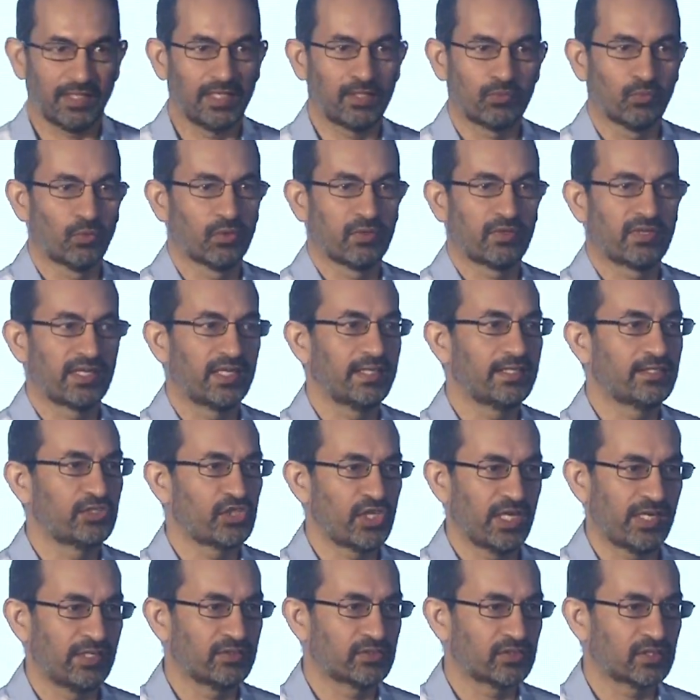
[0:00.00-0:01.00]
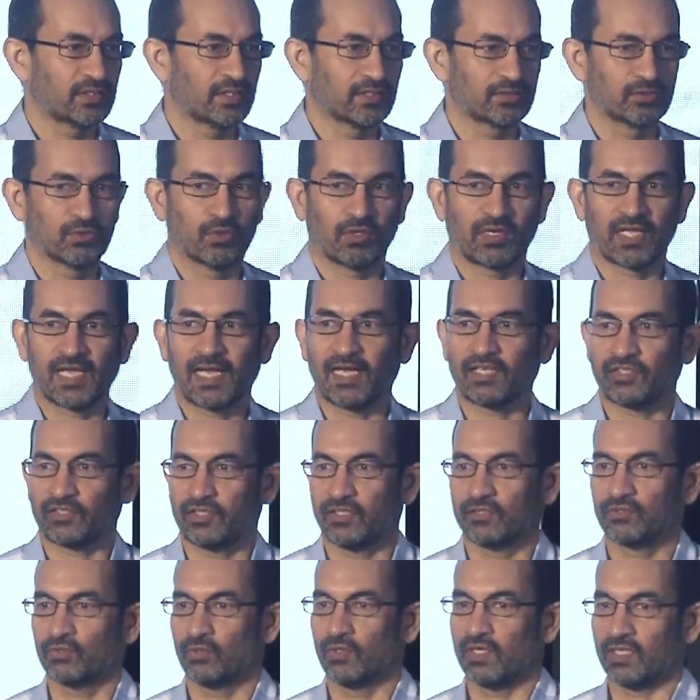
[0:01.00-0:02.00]
It won't really change. There's no cash,
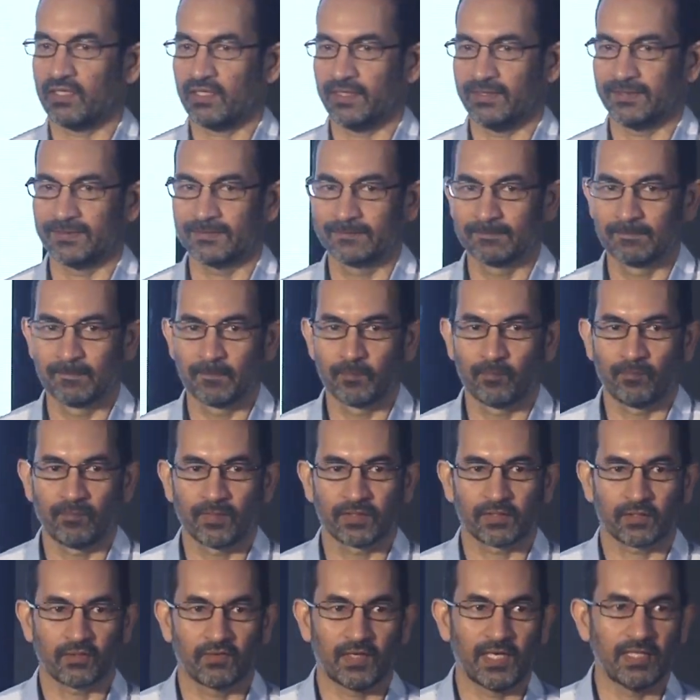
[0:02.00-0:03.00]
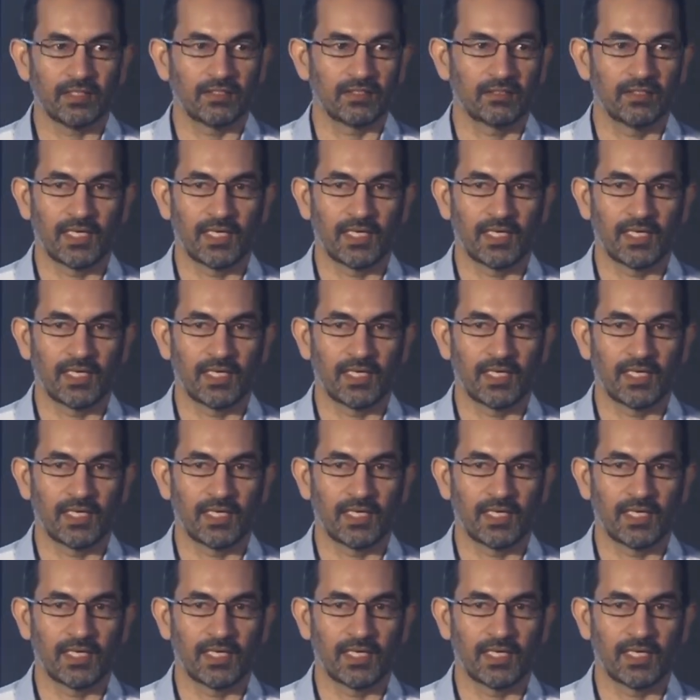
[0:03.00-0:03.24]
there's no nothing, right?